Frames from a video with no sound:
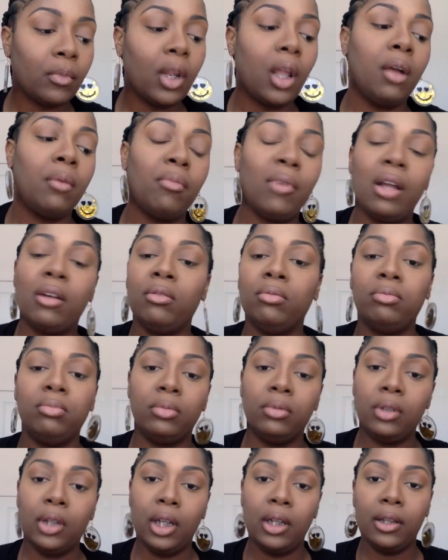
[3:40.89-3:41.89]
I don't
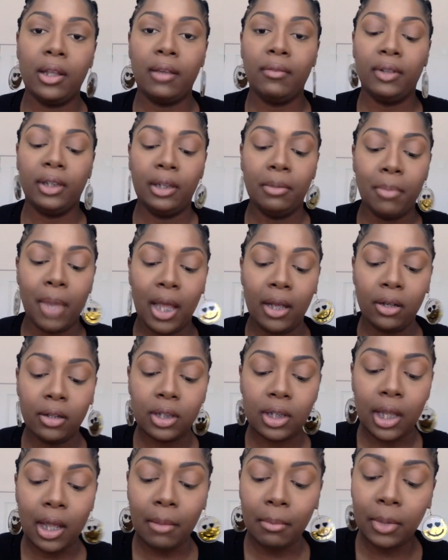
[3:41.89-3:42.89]
think that really matters
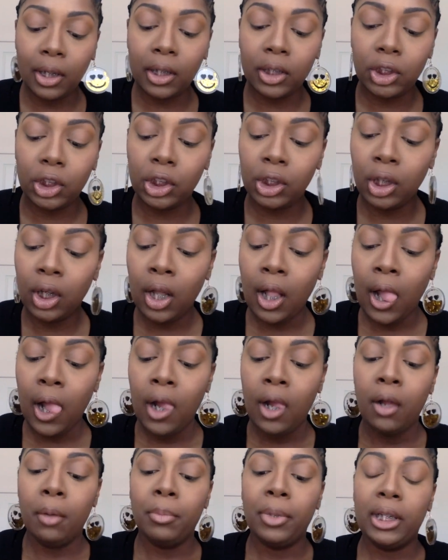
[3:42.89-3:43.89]
that much,
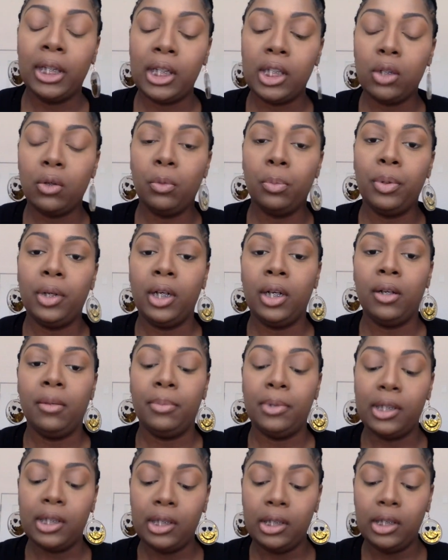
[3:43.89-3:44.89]
but let's open it up
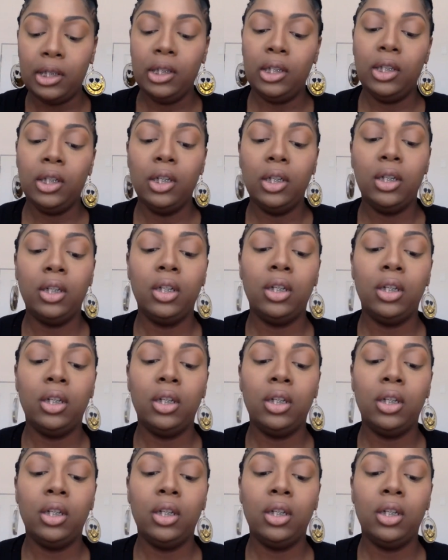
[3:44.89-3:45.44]
and see.